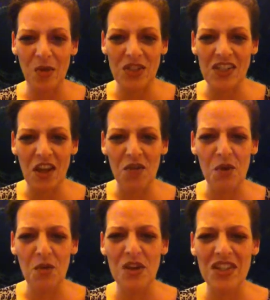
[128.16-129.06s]
that was a tough
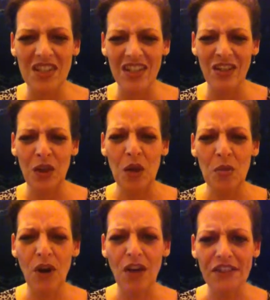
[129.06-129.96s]
one, wasn't it?
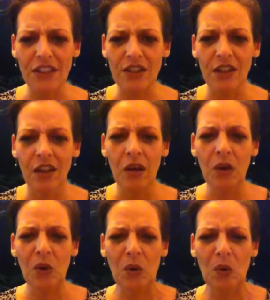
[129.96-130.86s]
Profit.
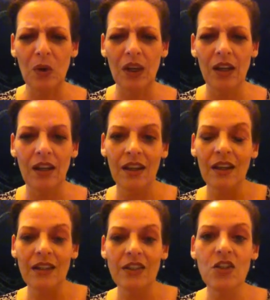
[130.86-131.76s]
Oh,
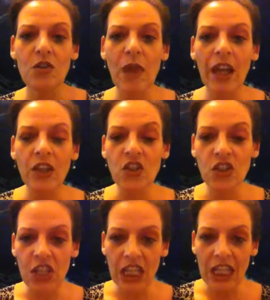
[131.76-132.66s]
did you manage
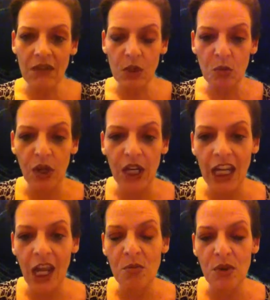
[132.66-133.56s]
to even put a
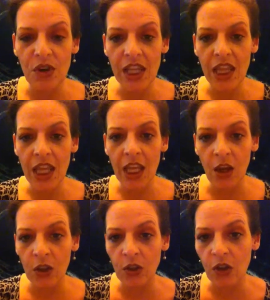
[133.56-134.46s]
number in
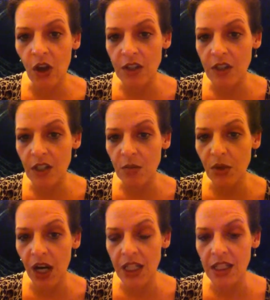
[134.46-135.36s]
there on your costing and
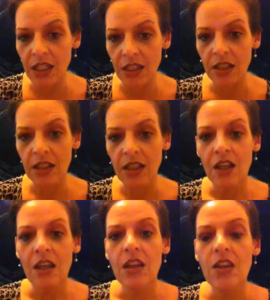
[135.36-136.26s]
pricing?
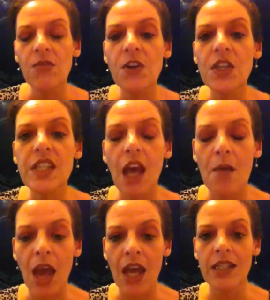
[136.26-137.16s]
The first
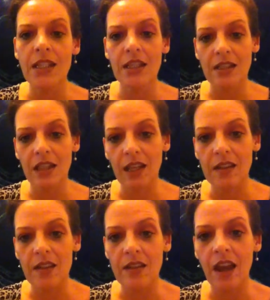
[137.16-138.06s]
time I did this
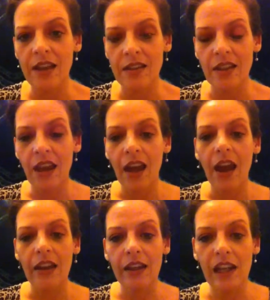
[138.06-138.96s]
exercise,
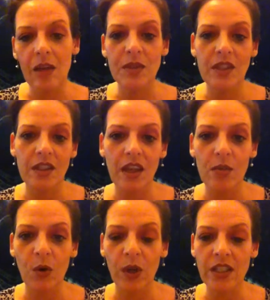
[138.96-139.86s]
I collapsed at
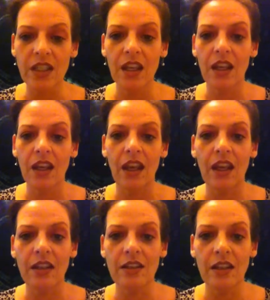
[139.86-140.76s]
that point
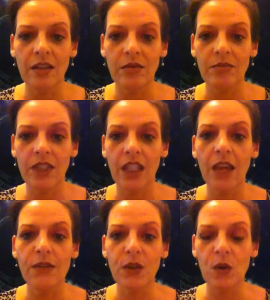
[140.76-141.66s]
and
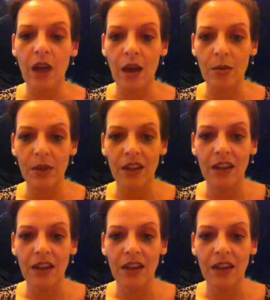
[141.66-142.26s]
gave it all up.